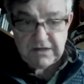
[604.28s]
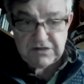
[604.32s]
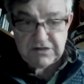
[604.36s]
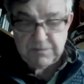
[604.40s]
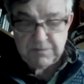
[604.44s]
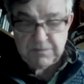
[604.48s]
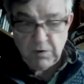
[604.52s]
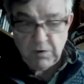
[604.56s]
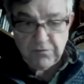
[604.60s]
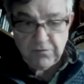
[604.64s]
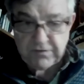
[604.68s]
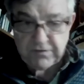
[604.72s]

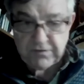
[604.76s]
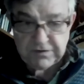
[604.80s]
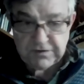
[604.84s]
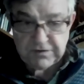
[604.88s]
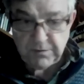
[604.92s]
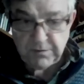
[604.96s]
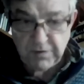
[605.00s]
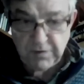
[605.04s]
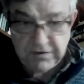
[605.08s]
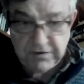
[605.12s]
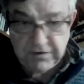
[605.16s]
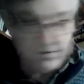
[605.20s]
smoke for
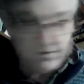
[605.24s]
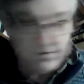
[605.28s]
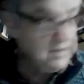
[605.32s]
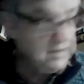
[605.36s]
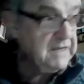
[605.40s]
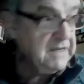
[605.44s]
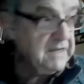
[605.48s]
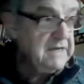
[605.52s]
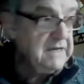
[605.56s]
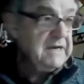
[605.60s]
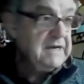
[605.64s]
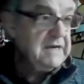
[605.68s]
some reason.
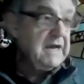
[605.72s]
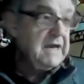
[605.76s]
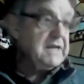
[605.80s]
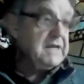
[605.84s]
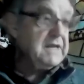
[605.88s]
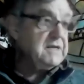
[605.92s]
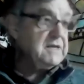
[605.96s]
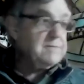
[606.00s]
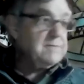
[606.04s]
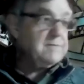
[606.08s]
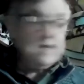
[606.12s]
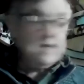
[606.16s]
And
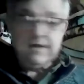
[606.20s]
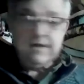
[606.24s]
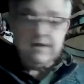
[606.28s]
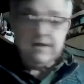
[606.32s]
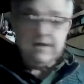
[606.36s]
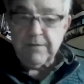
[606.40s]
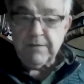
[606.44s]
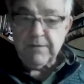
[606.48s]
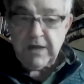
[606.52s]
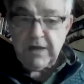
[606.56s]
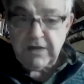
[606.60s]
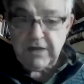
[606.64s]
then by the
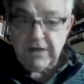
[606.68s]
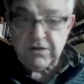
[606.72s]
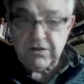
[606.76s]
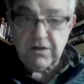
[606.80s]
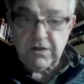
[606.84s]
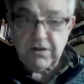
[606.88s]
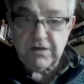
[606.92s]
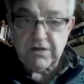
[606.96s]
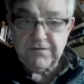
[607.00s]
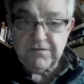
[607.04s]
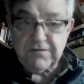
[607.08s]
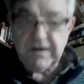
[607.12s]
time they get to
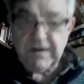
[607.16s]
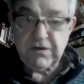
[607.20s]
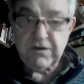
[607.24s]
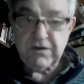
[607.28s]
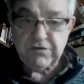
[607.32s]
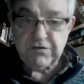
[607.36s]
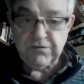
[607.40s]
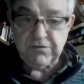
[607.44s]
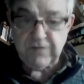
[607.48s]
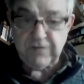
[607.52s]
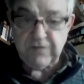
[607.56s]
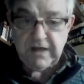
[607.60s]
Las Vegas,
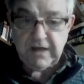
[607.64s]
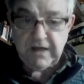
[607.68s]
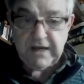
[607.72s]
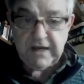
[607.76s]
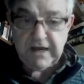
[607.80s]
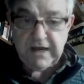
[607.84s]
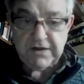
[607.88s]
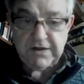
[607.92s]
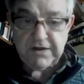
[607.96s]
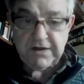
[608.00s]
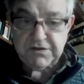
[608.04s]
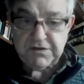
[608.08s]
they're flying
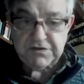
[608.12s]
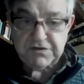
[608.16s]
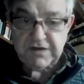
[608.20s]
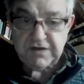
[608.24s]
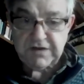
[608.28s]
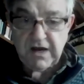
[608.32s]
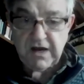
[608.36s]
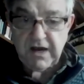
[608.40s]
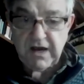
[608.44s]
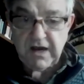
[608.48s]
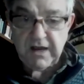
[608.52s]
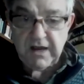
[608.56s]
out of the
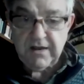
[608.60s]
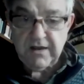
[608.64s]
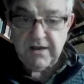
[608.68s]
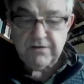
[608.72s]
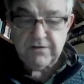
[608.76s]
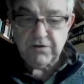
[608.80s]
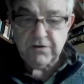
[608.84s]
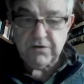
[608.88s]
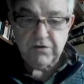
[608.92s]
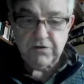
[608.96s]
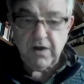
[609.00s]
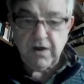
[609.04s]
sky.
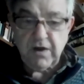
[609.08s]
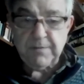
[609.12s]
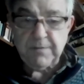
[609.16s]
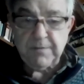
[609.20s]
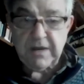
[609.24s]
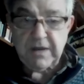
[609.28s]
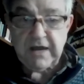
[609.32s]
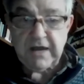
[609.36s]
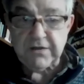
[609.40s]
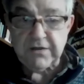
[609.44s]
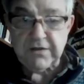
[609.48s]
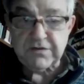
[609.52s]
They're
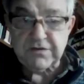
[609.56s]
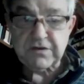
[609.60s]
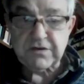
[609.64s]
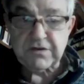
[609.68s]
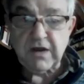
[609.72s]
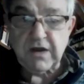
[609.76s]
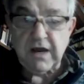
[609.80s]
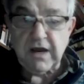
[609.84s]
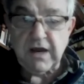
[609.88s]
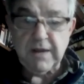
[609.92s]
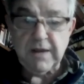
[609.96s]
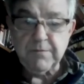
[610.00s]
dropping out of the
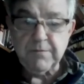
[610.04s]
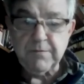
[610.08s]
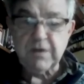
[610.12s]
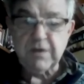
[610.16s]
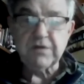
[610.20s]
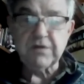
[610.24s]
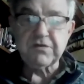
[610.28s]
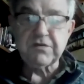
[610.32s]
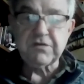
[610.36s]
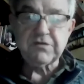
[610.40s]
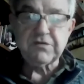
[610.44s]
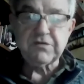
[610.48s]
sky
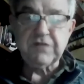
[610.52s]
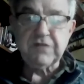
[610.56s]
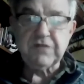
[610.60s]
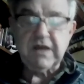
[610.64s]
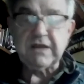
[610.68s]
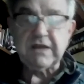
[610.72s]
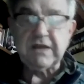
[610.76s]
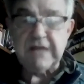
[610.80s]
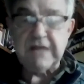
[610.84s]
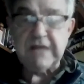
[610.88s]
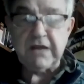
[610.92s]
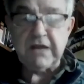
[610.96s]
because it's
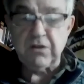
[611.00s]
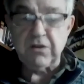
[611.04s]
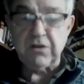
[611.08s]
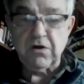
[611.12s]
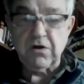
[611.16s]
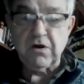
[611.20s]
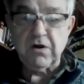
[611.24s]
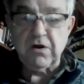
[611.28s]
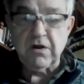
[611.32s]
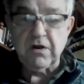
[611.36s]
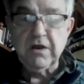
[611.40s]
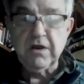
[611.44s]
taken that
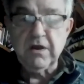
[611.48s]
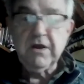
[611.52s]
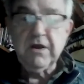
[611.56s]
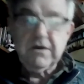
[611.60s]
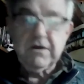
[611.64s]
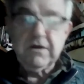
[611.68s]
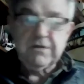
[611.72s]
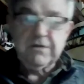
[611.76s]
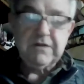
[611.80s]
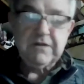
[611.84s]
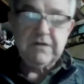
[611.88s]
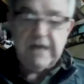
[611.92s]
long
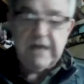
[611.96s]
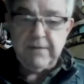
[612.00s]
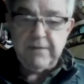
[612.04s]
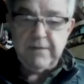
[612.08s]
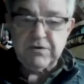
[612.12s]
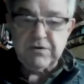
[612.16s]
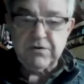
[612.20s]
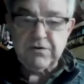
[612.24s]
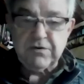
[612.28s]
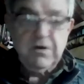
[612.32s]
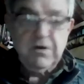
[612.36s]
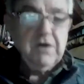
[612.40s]
to
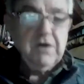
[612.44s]
damage.